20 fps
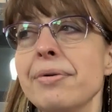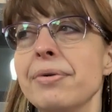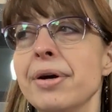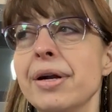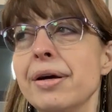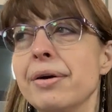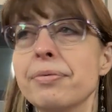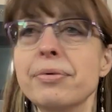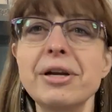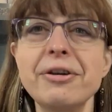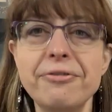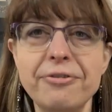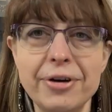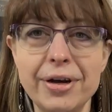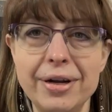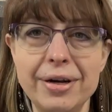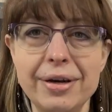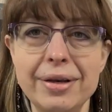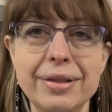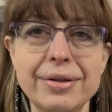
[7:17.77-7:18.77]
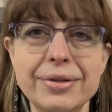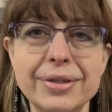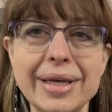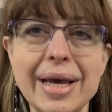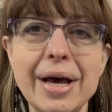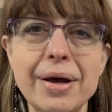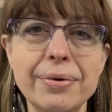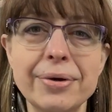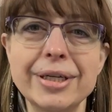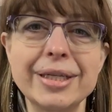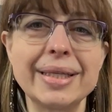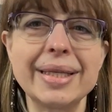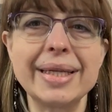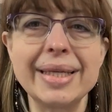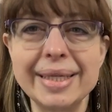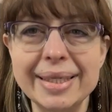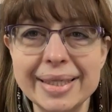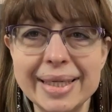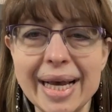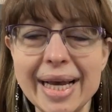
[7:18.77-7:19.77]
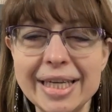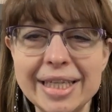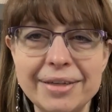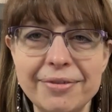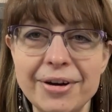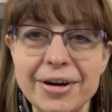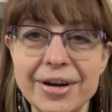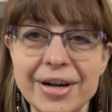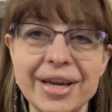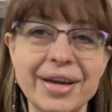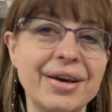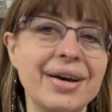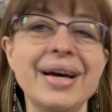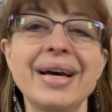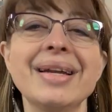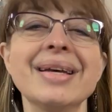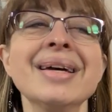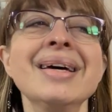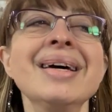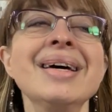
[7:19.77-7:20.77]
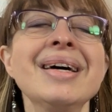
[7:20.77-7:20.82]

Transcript: a refund on those calories that didn't taste very good.